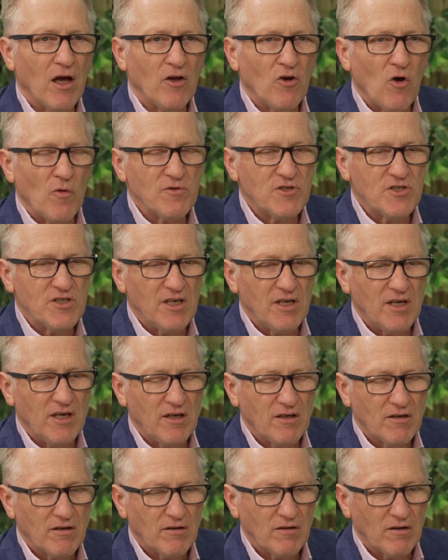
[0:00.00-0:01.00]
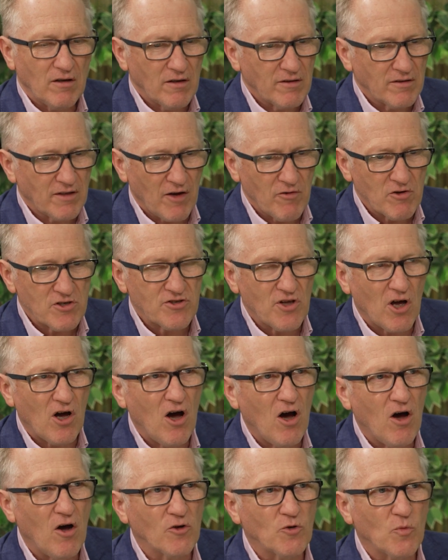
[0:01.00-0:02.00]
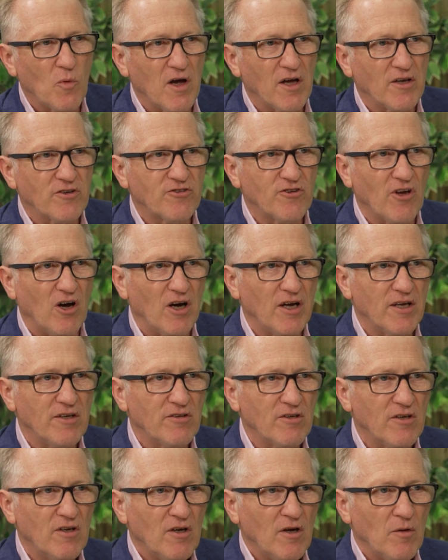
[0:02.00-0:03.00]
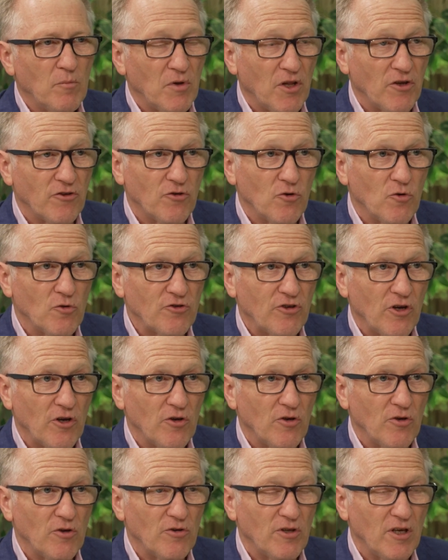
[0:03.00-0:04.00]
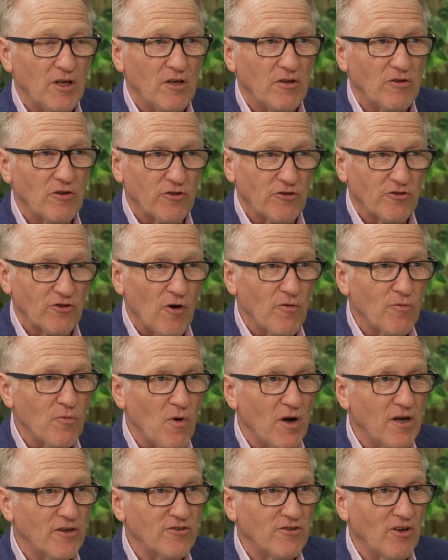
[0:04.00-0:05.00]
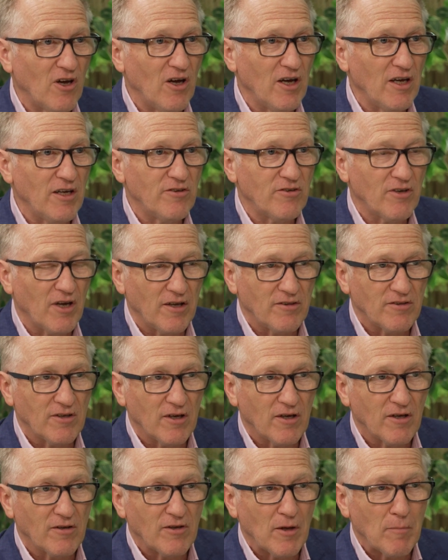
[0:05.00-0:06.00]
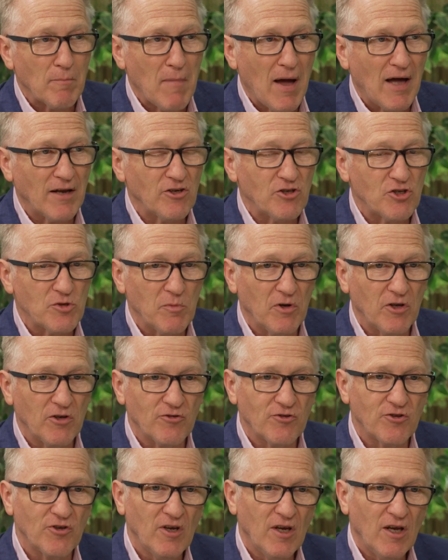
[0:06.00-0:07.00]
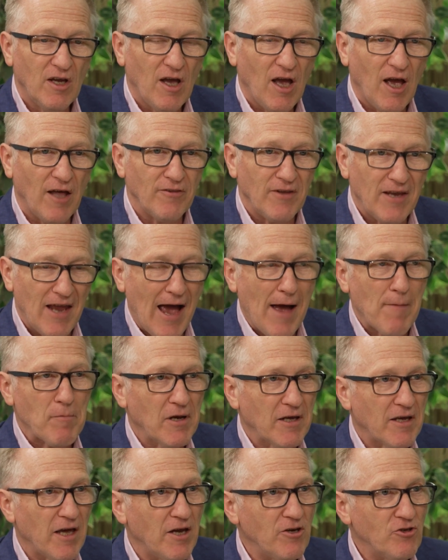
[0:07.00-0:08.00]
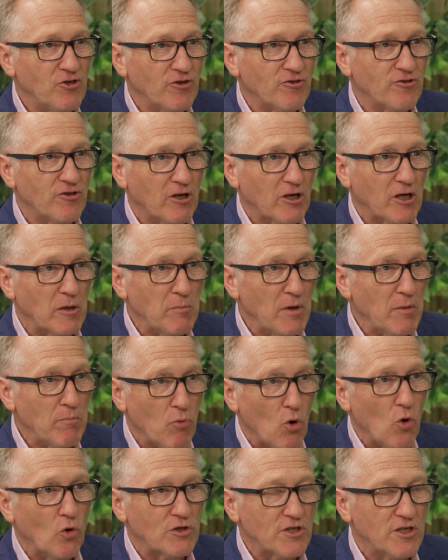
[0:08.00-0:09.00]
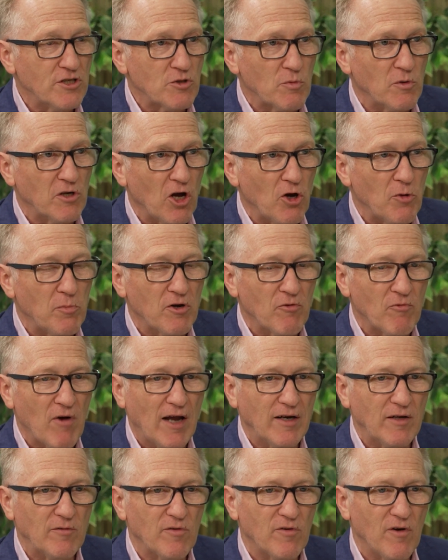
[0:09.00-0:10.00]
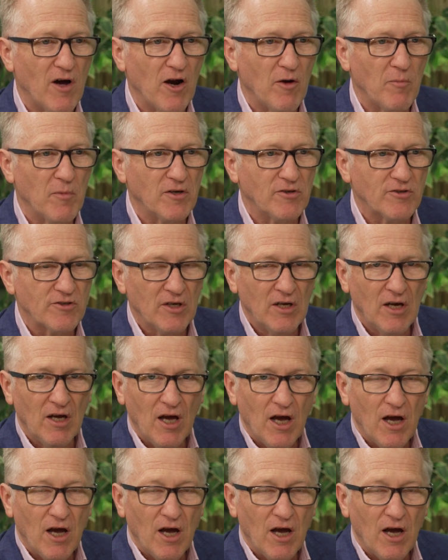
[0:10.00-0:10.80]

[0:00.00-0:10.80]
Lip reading: And obviously, there is the hardware side, but there's also the software side and the management and the applications that can be bought into an Open RAN environment.